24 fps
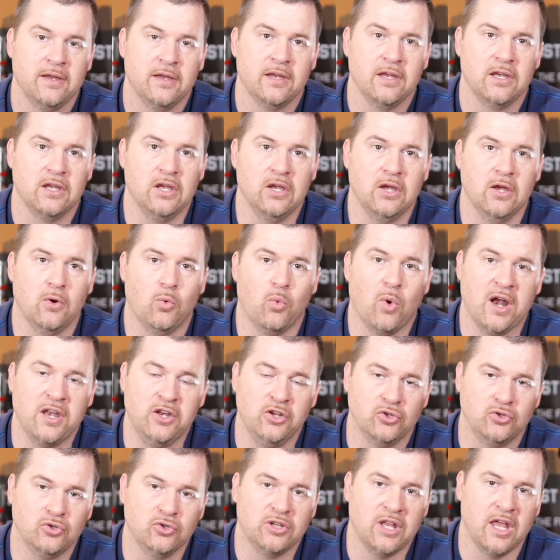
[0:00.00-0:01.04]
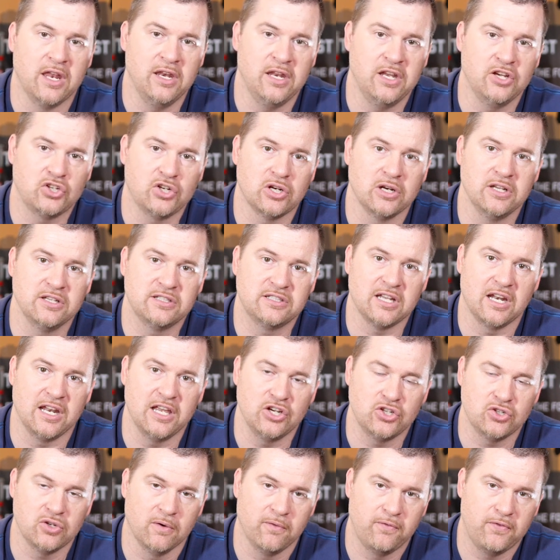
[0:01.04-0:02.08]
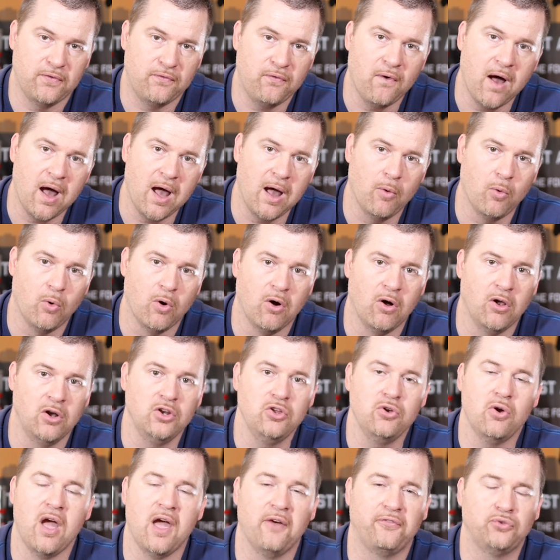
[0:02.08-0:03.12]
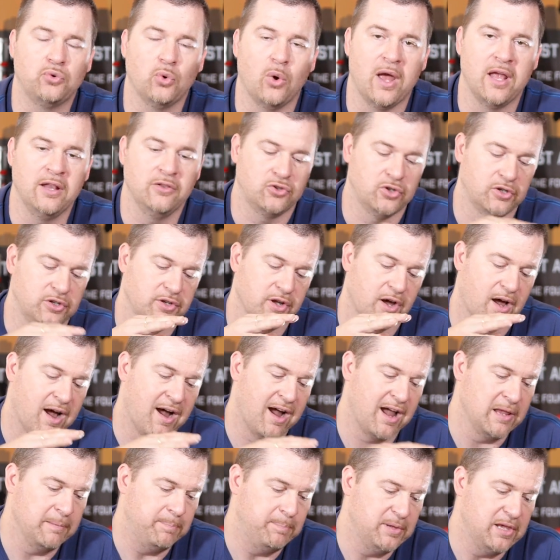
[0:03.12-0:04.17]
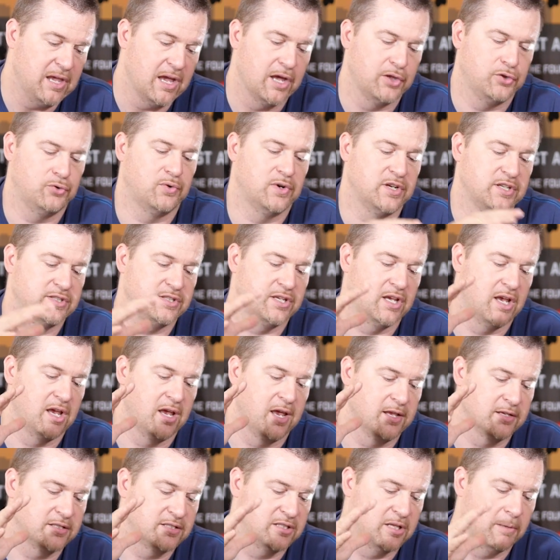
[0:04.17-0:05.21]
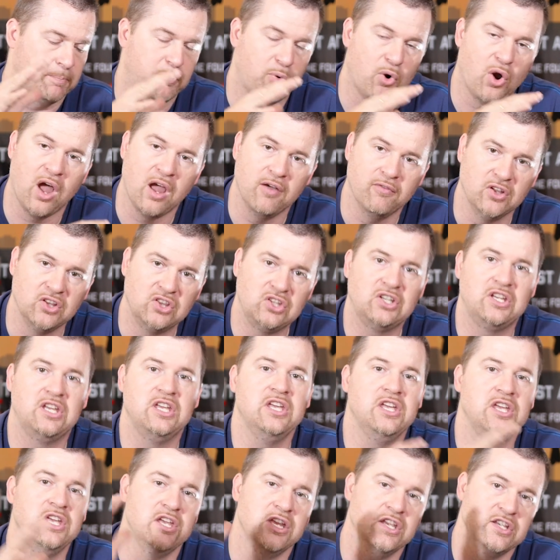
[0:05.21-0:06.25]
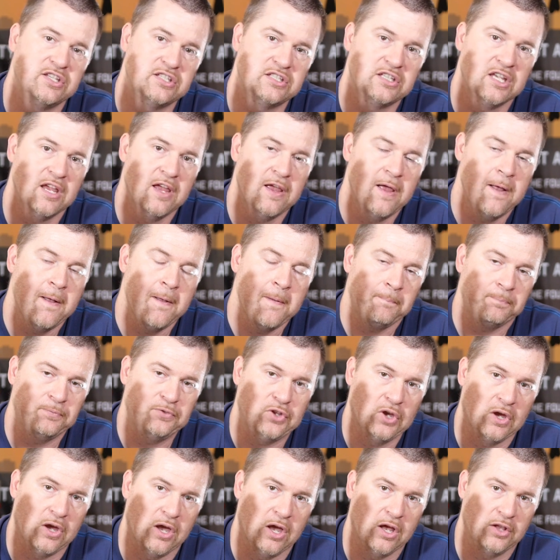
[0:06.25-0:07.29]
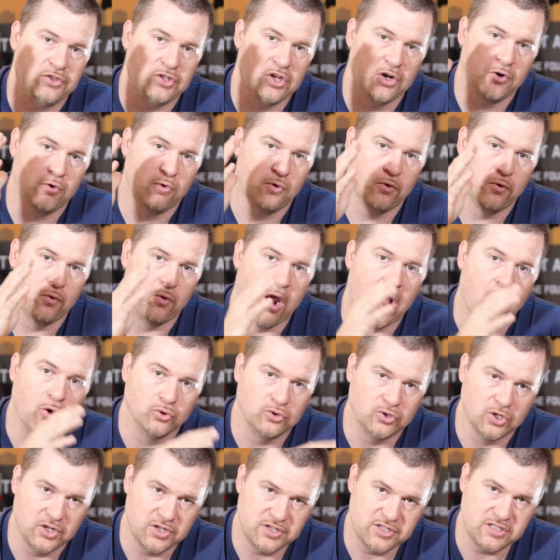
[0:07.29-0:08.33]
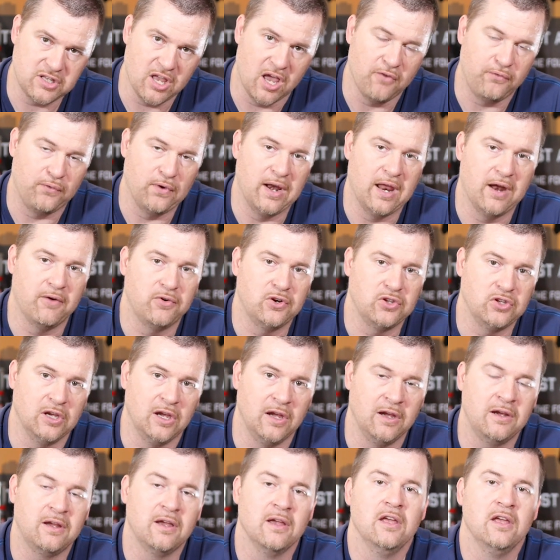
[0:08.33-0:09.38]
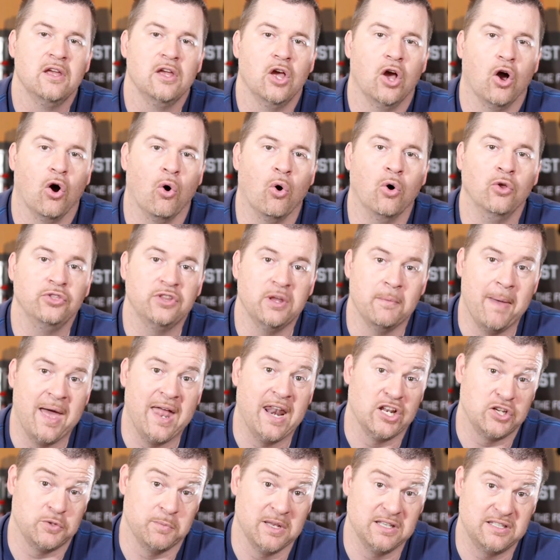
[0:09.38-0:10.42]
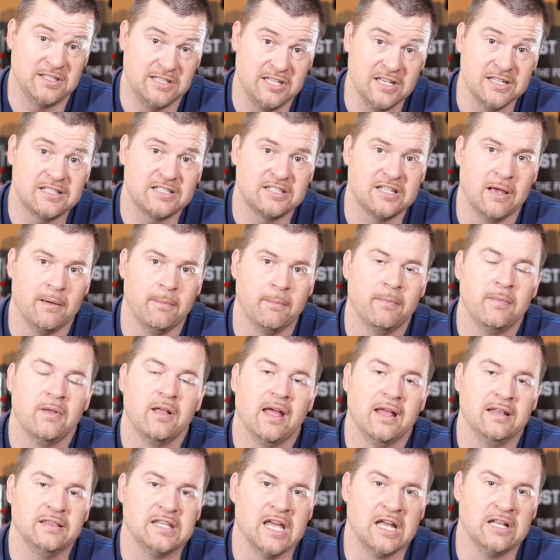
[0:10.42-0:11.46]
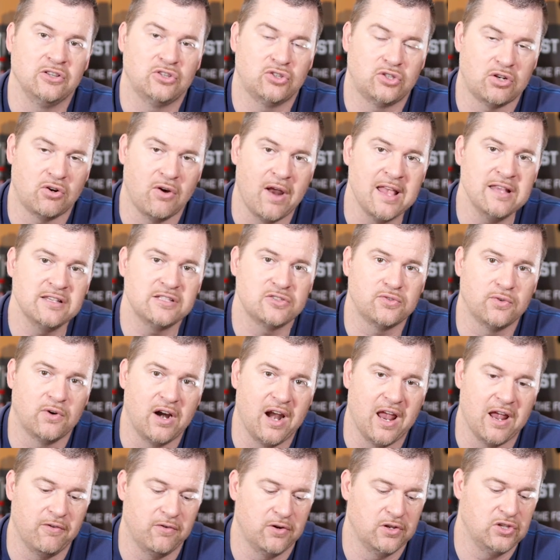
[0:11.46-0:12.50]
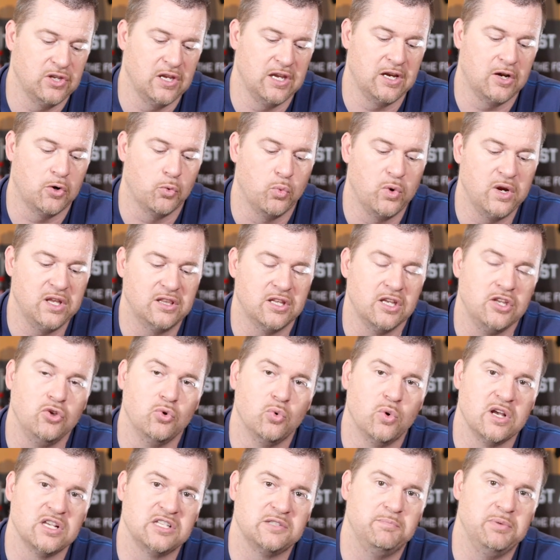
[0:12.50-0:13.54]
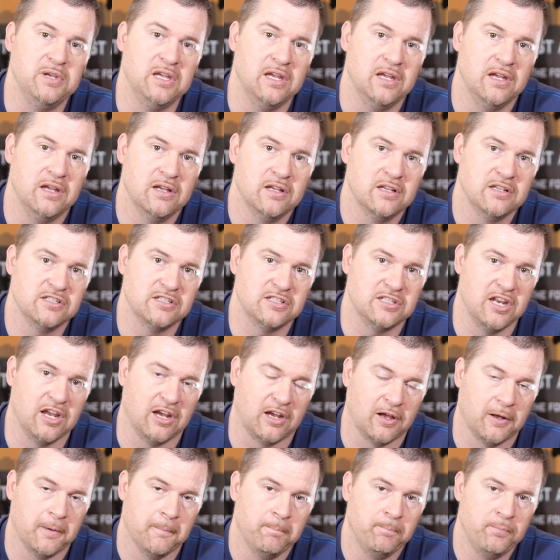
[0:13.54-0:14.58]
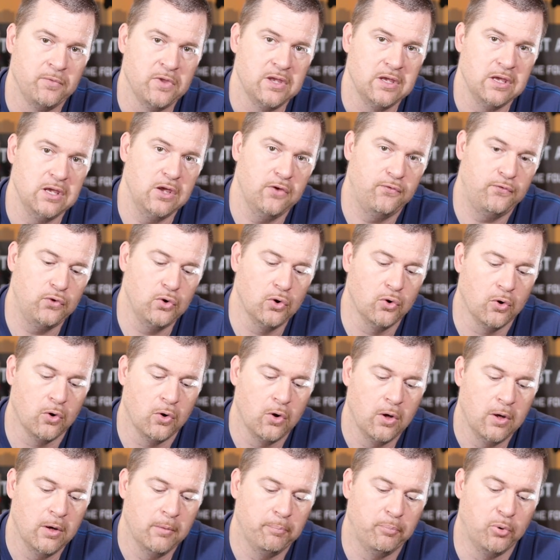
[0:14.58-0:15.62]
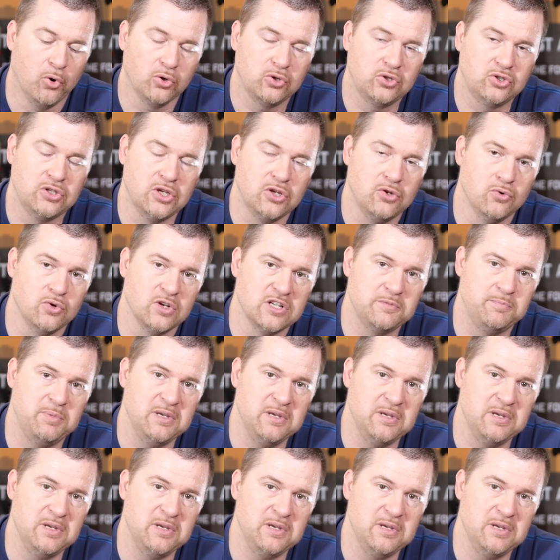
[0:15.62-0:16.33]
when you do the initial installation of the firewall, you have to enter the IP addresses, the private keys, the router stuff and everything on the management system, and then transfer everything with the USB stick. If you put the USB